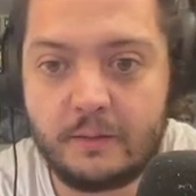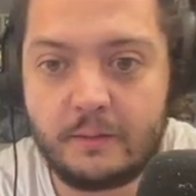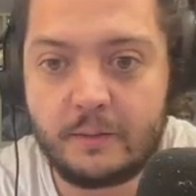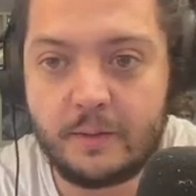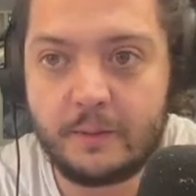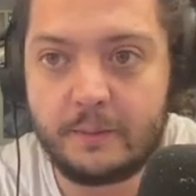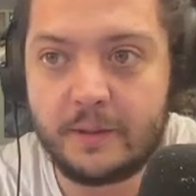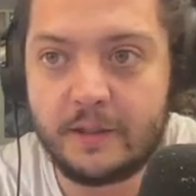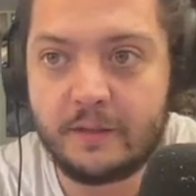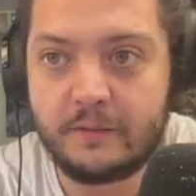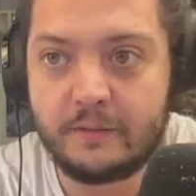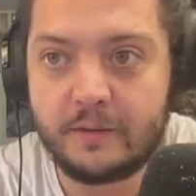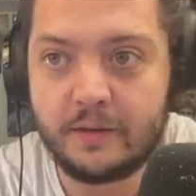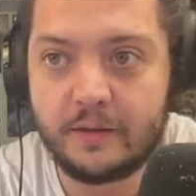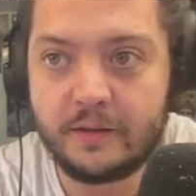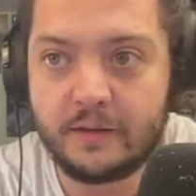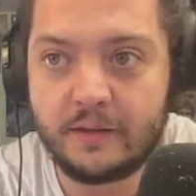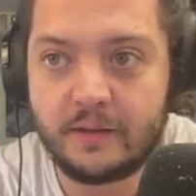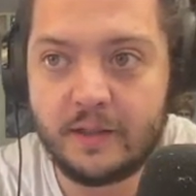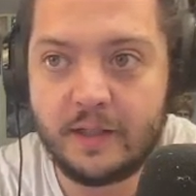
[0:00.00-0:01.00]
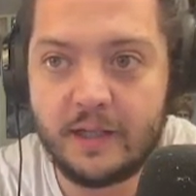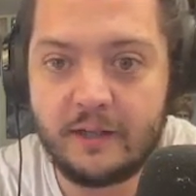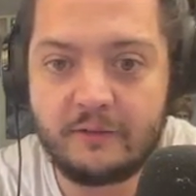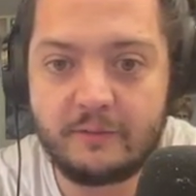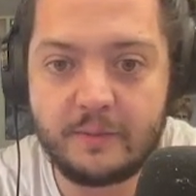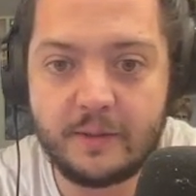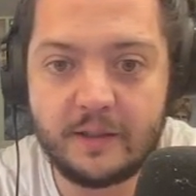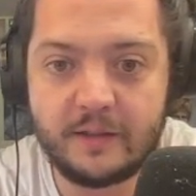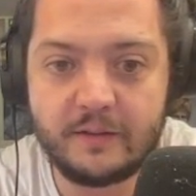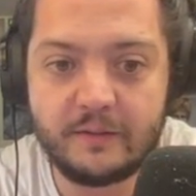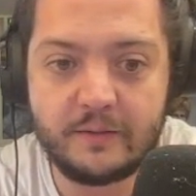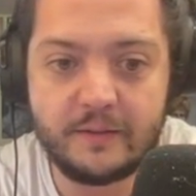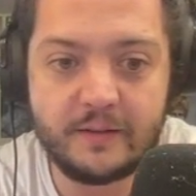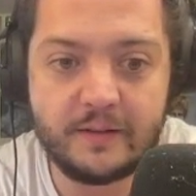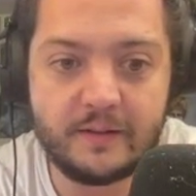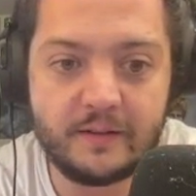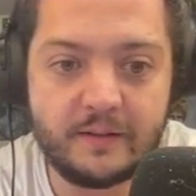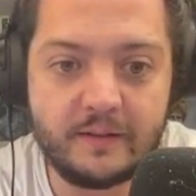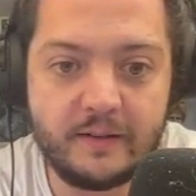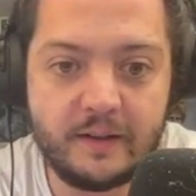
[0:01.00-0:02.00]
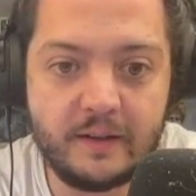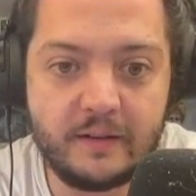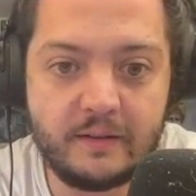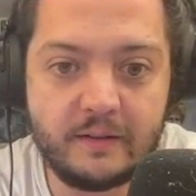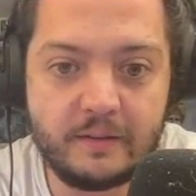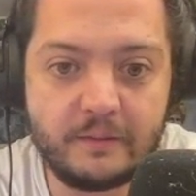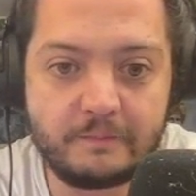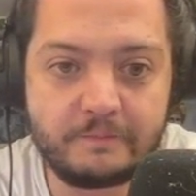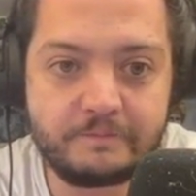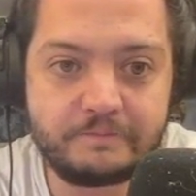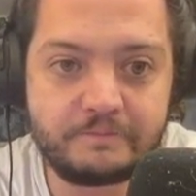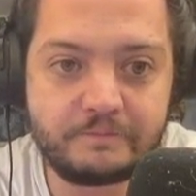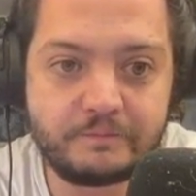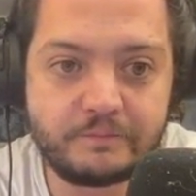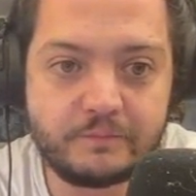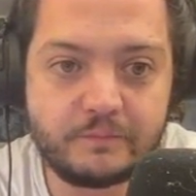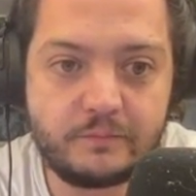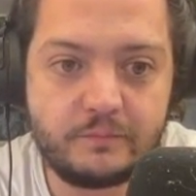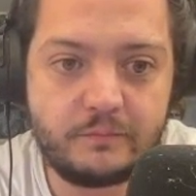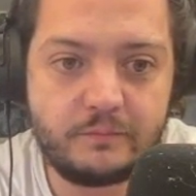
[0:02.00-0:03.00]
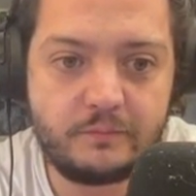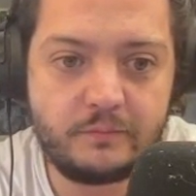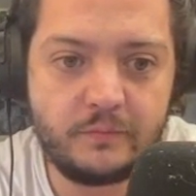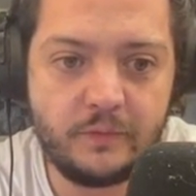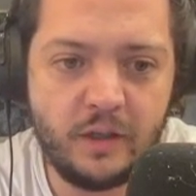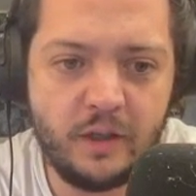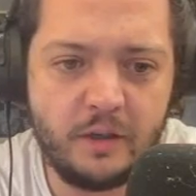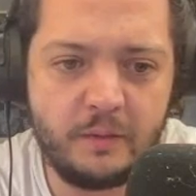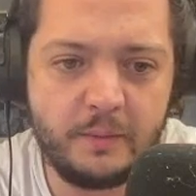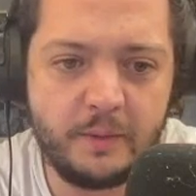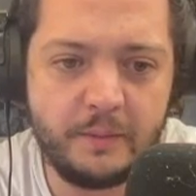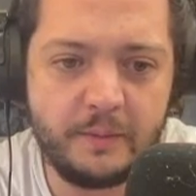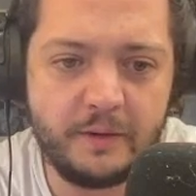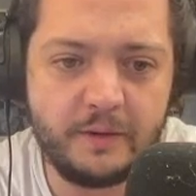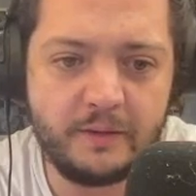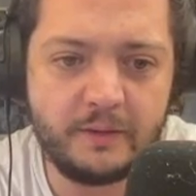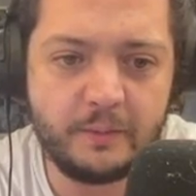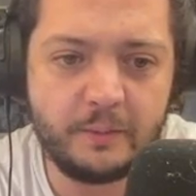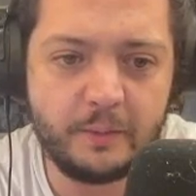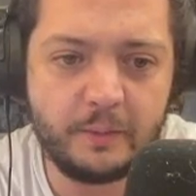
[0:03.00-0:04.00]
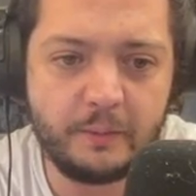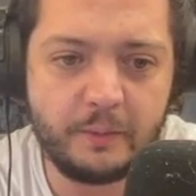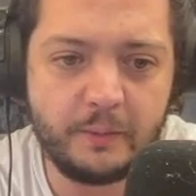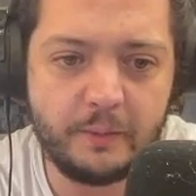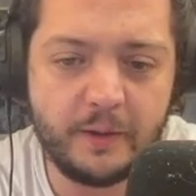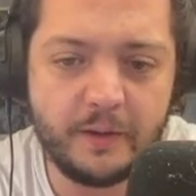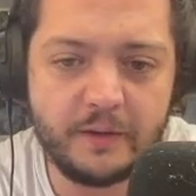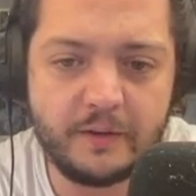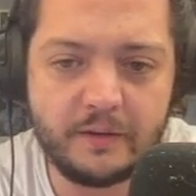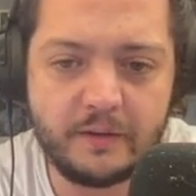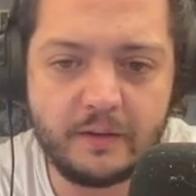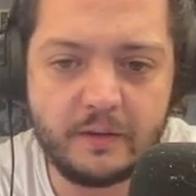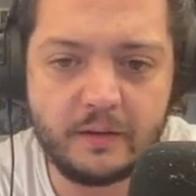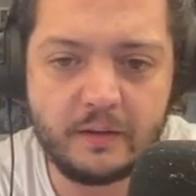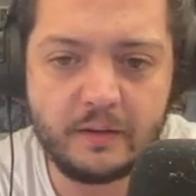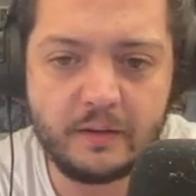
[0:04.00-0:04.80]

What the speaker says: probably had a really good life because of his success. Oh, maybe this is the one we watched.